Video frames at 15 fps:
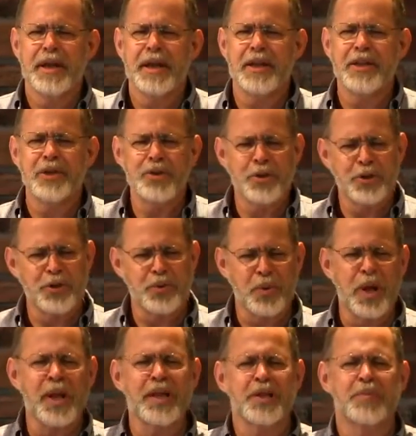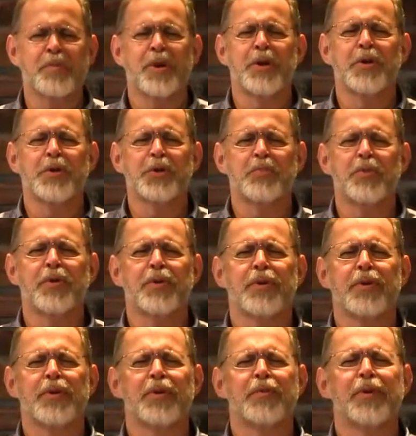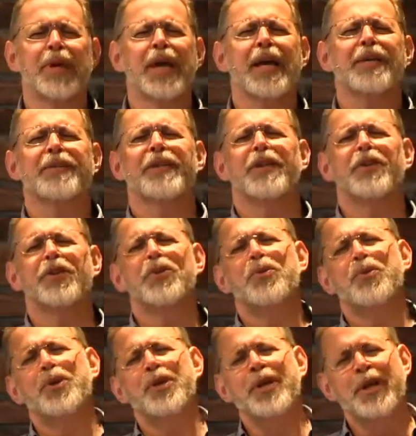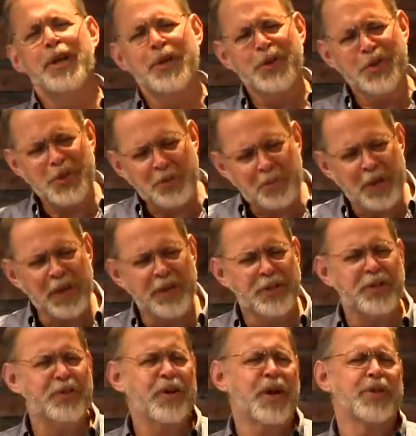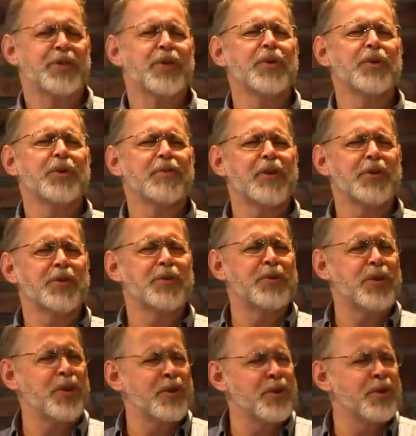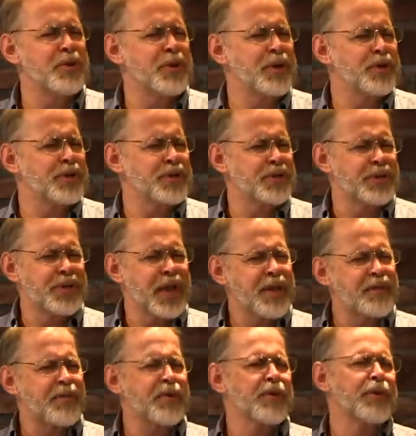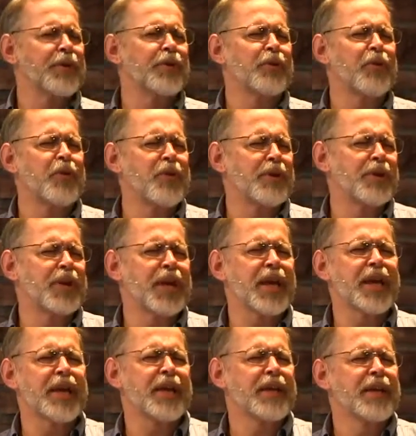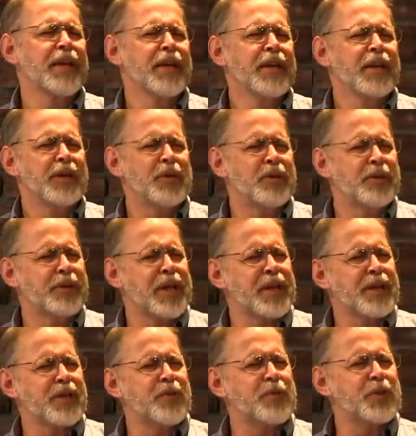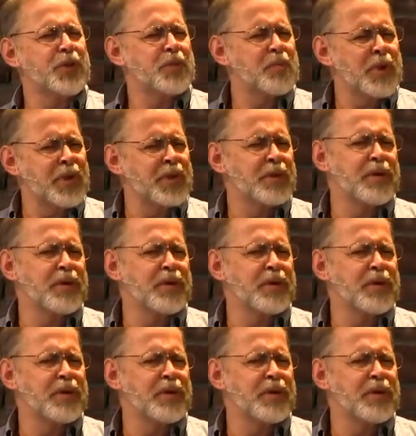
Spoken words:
and you indwell us by your Spirit, Lord, we ask that you would speak to us, those of us who know you as Savior and Lord and King, Lord, that you would speak